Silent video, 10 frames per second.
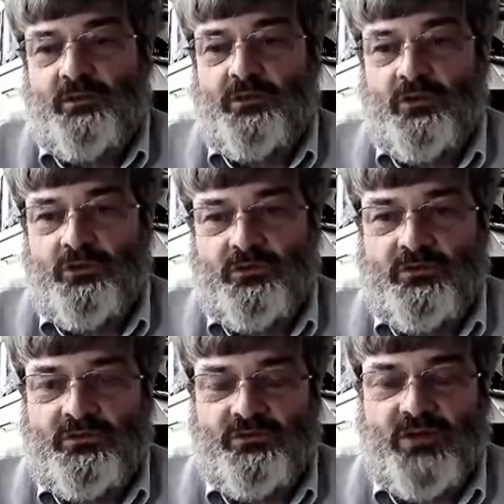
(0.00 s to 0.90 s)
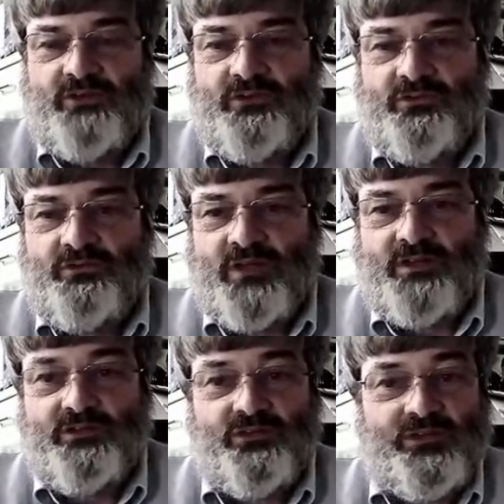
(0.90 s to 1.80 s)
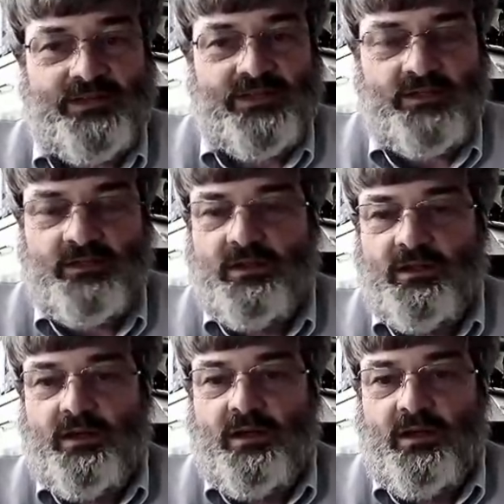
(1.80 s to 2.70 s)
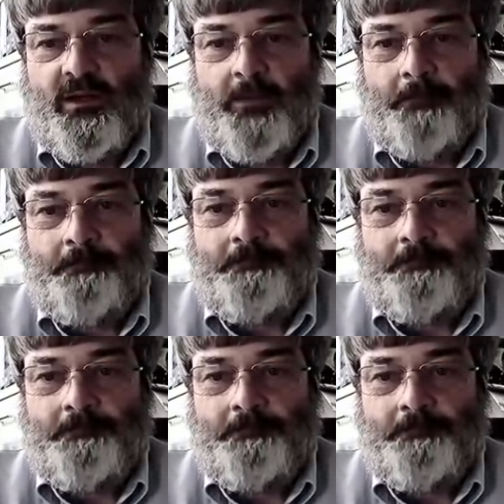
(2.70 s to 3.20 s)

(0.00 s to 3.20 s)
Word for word: will go direct you directly to the link. Um,